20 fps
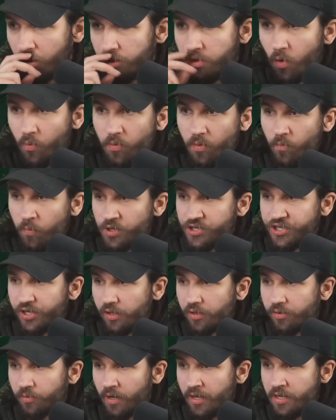Yo, we're, we're
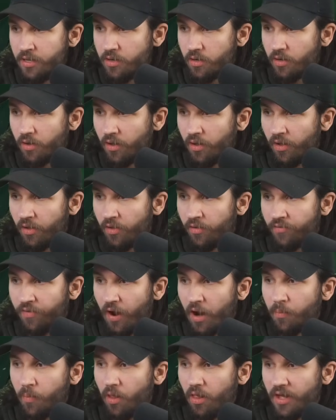chilling, right?
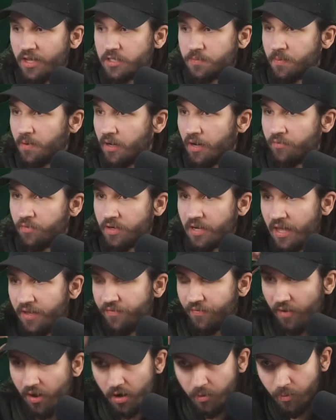Fireball Ice Spirit every day.
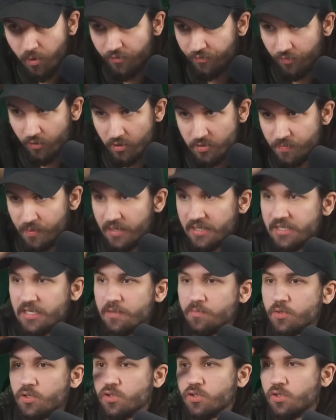Fireball first pick
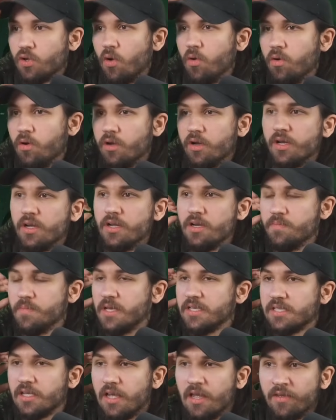seems so good
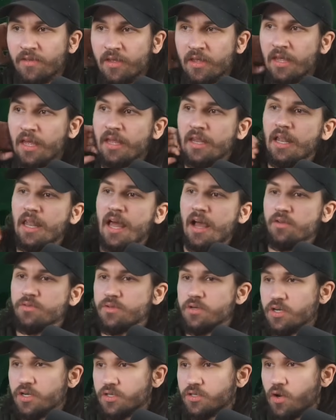because it, it
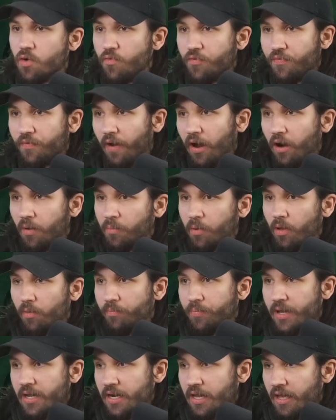allows you to just go Fireball
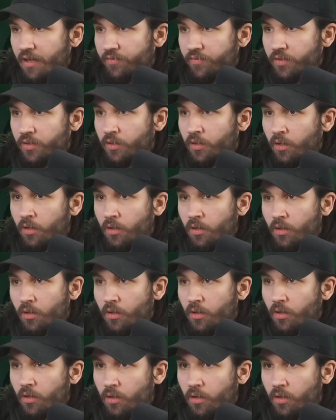bait heavy.
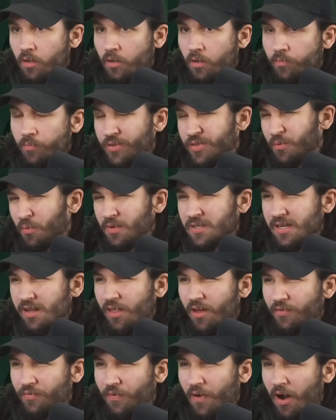But there wasn't a
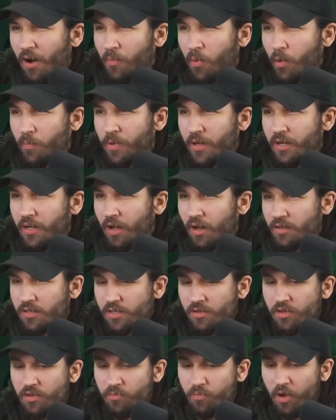lot of Fireball bait cards
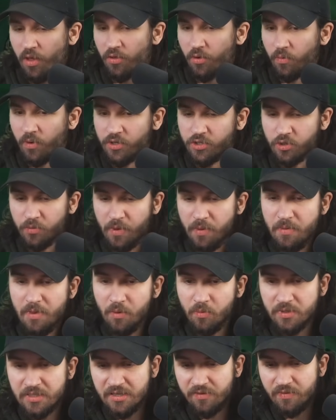other than Mother Witch, so maybe
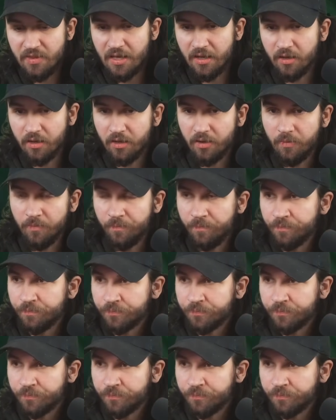that wasn't even that good.